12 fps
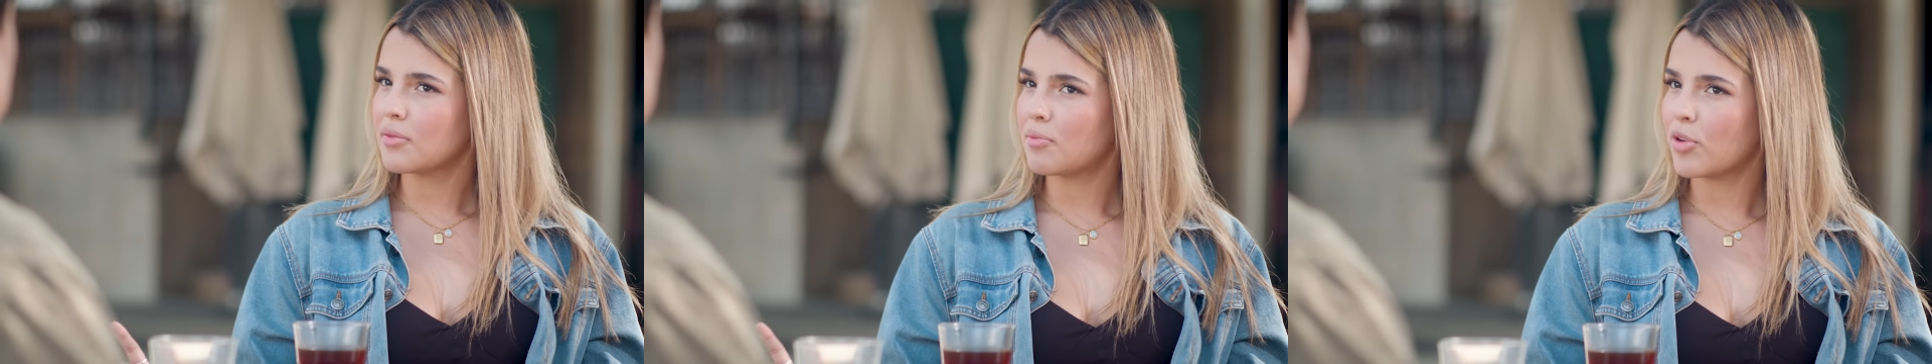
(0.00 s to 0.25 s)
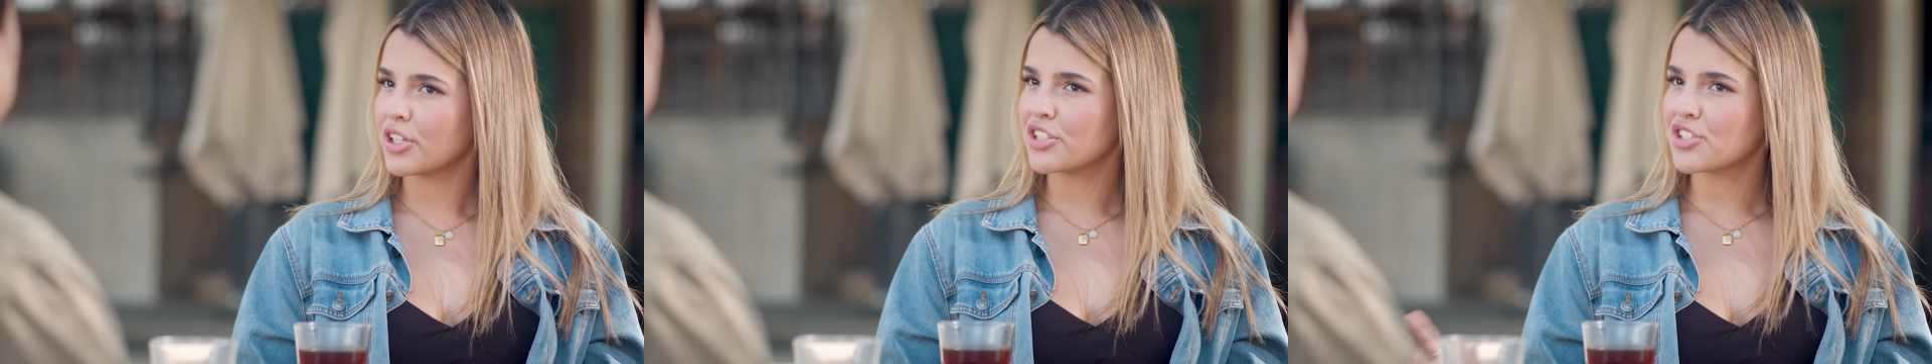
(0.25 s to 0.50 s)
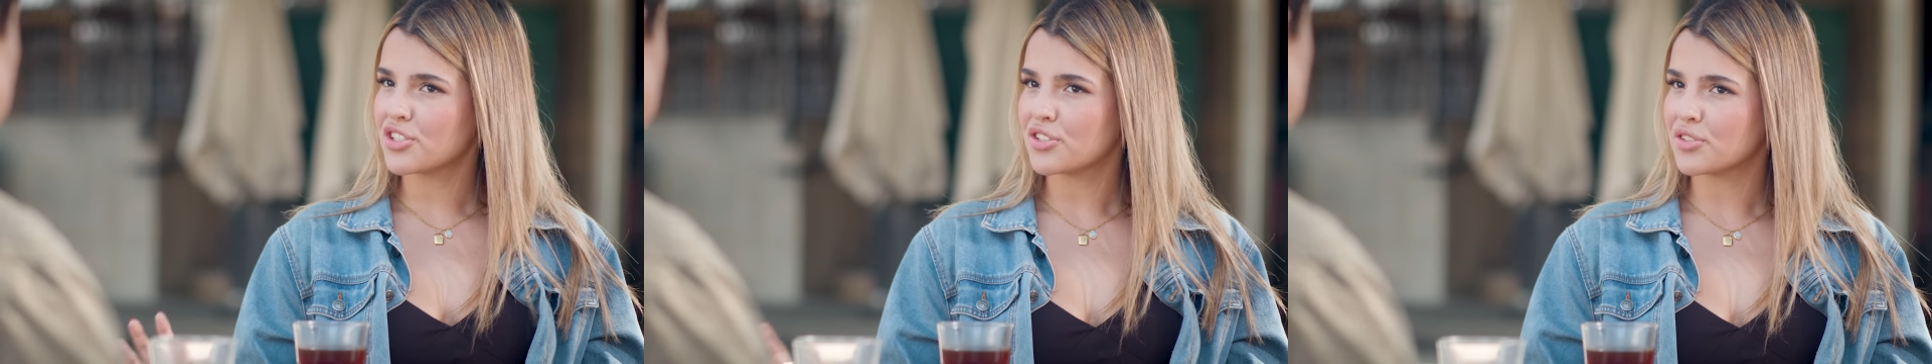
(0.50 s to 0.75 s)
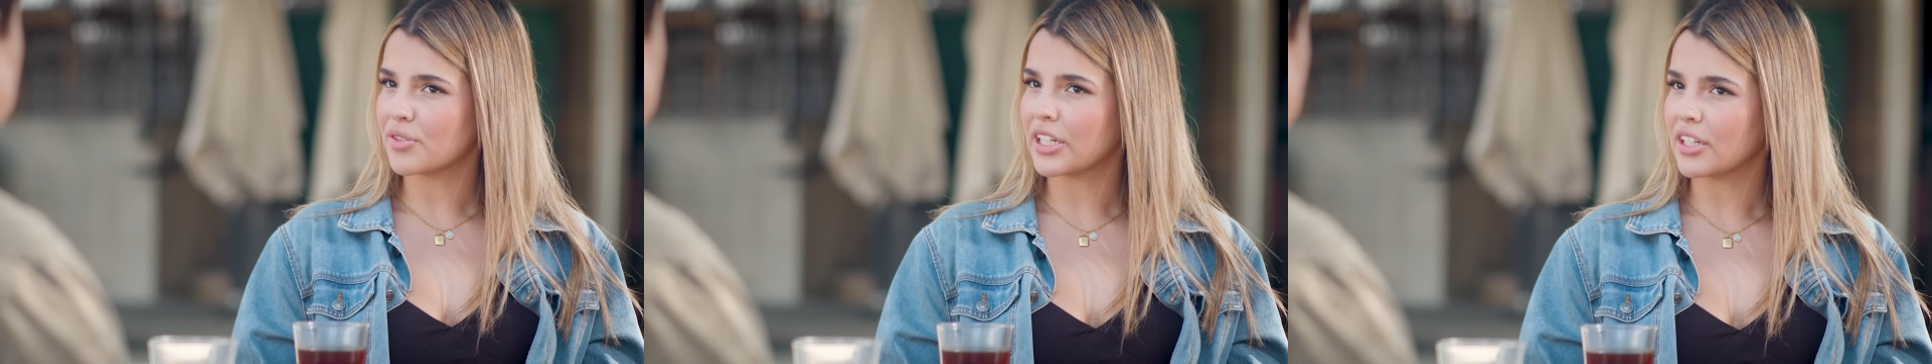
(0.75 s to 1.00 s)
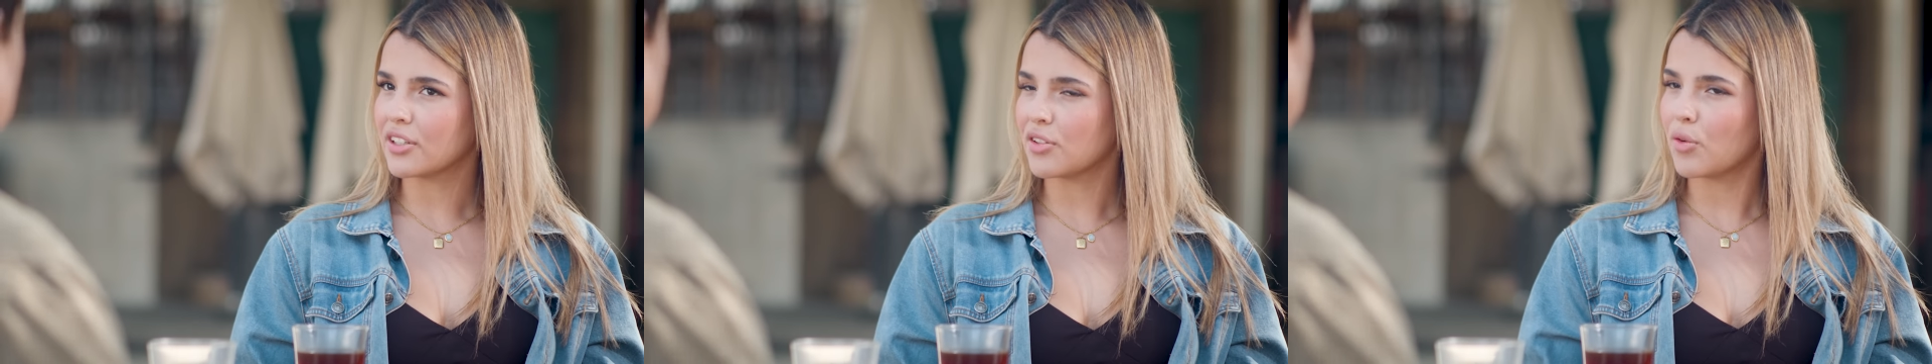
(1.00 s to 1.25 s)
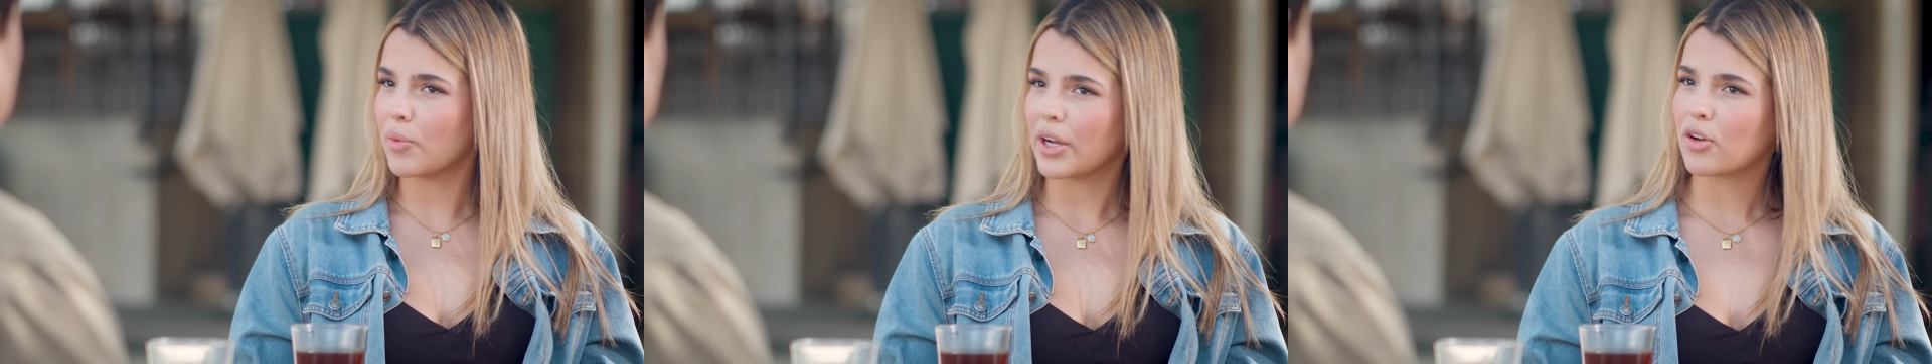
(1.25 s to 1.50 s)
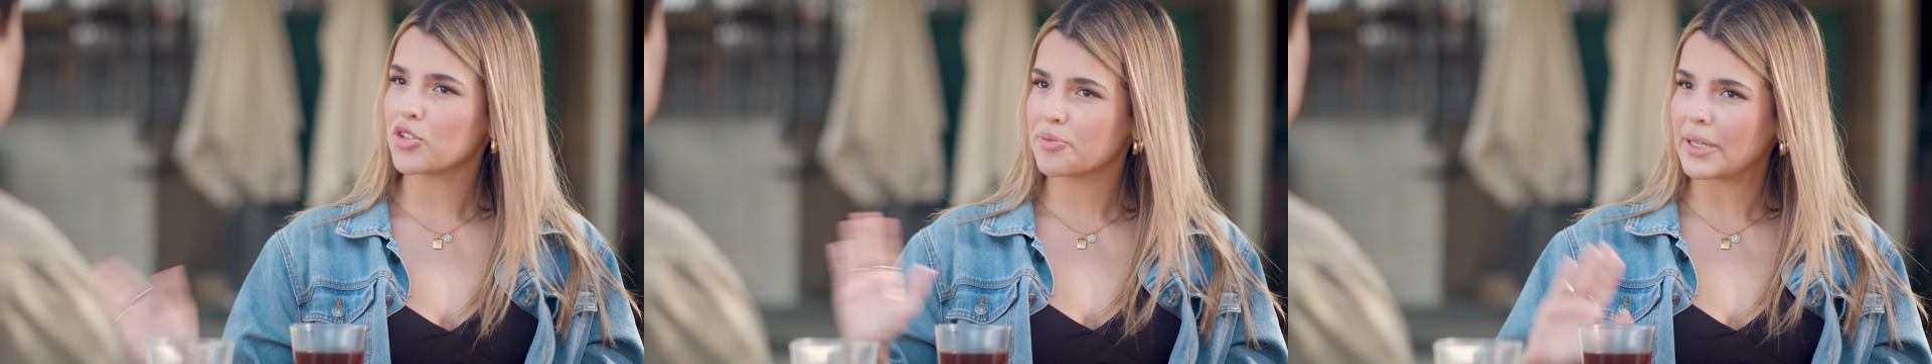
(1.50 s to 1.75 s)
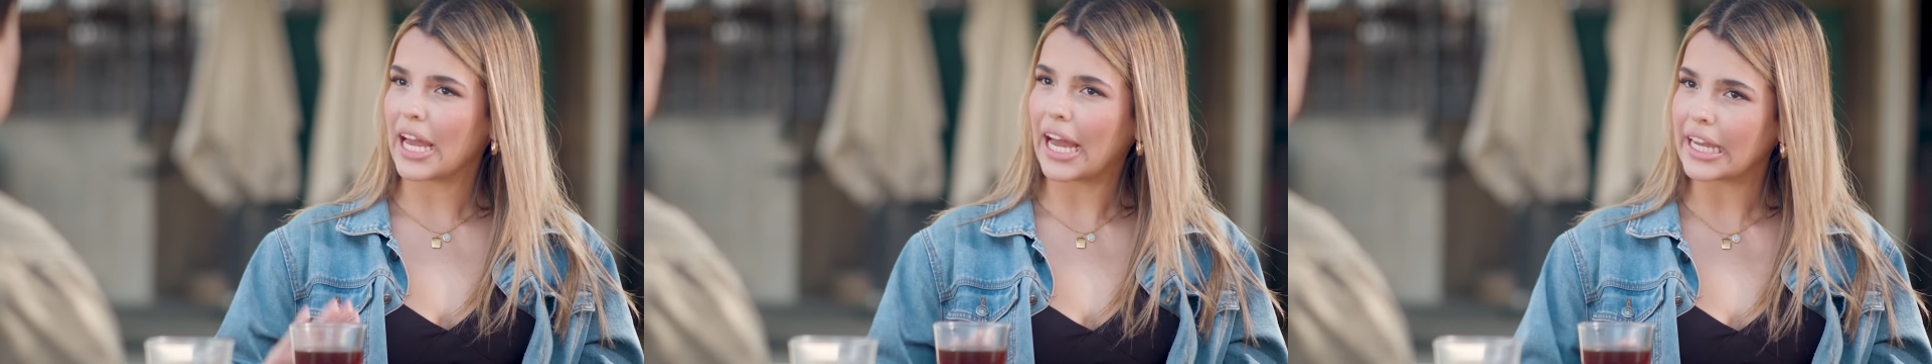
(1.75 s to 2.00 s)
more than just a drink, you know, what goes
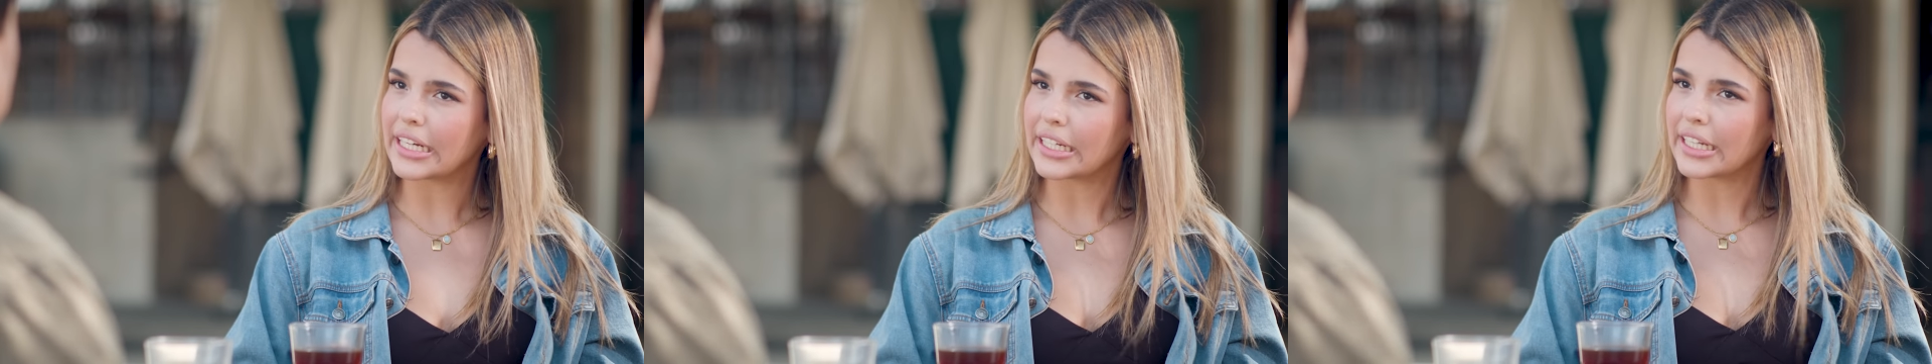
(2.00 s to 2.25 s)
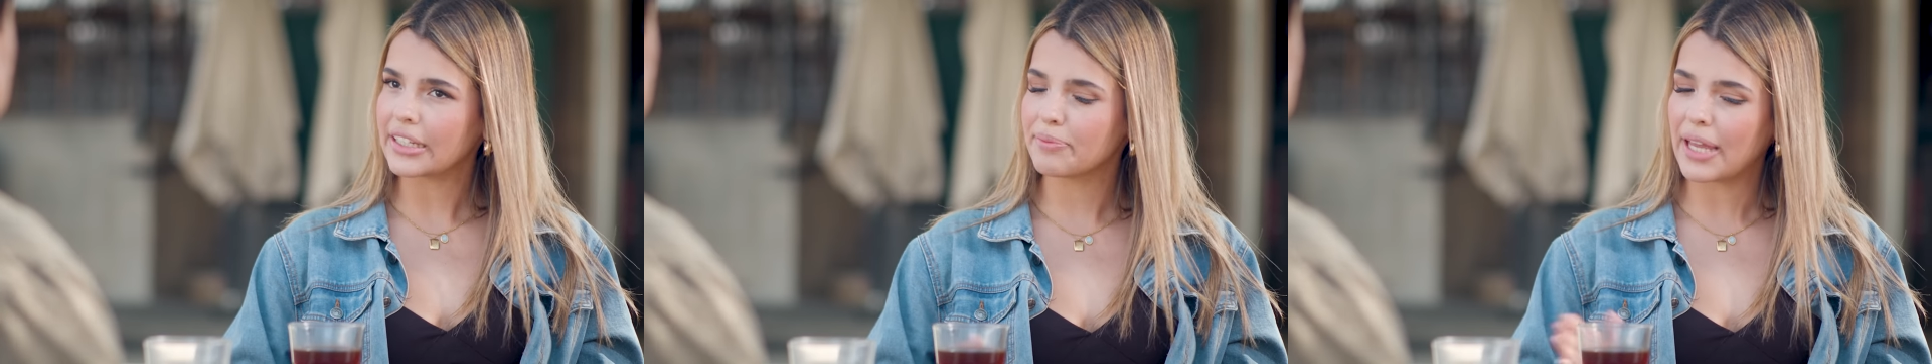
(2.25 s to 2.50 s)
behind it,